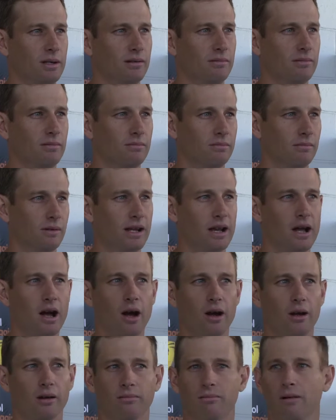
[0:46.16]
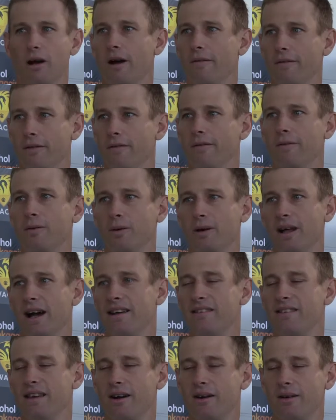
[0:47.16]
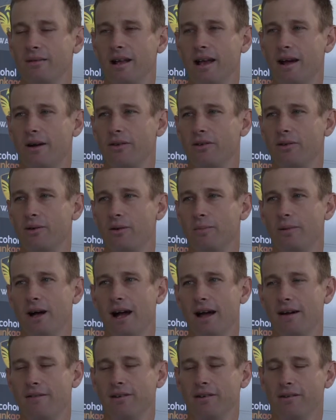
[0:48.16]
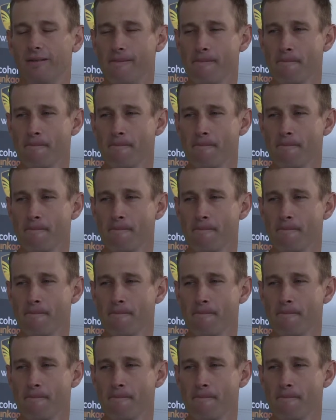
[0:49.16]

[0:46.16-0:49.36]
we know over the 4 days how it sort of behaves.